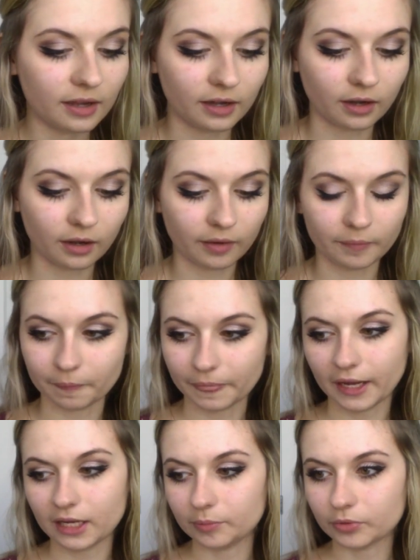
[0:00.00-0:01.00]

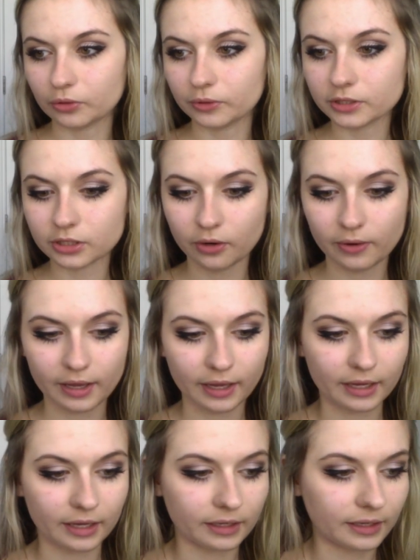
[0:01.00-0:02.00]
I'm going to go
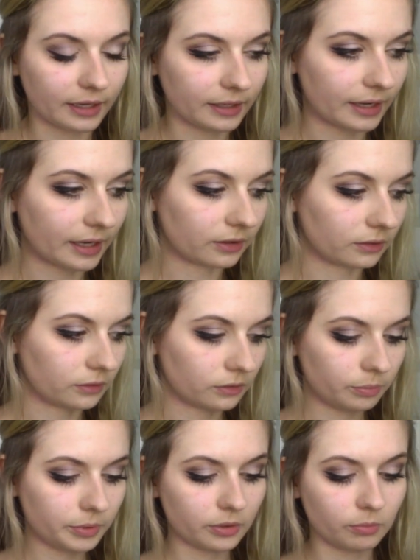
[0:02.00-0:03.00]
ahead and add a
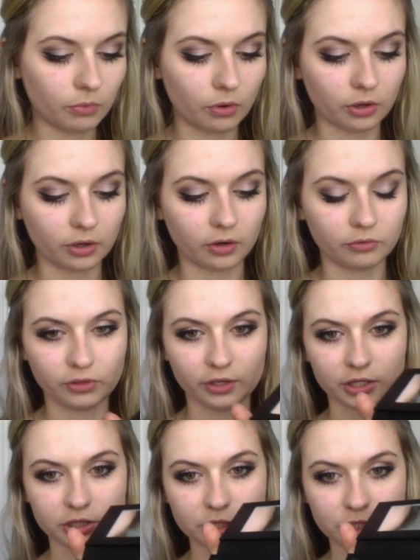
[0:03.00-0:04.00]
little bit more of
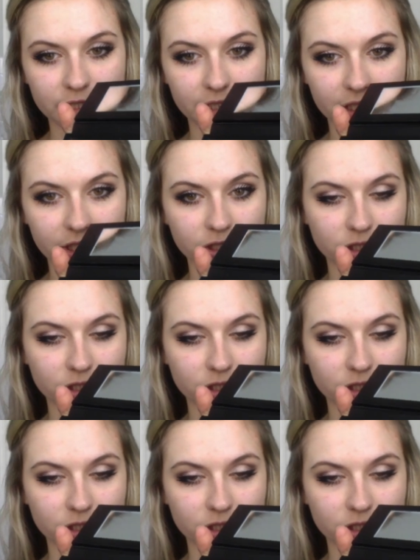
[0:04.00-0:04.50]
the cheeky,